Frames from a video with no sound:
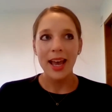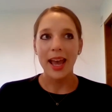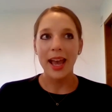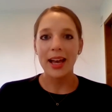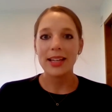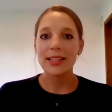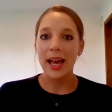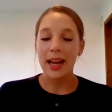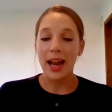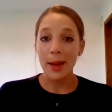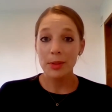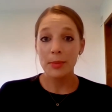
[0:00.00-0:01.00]
And at
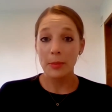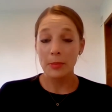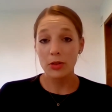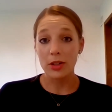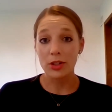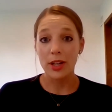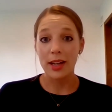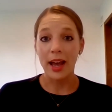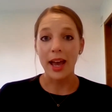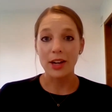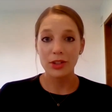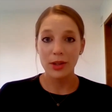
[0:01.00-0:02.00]
Optimum Nutrition,
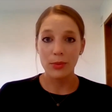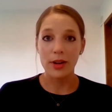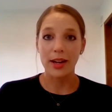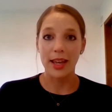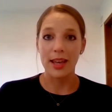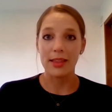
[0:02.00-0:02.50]
I actually work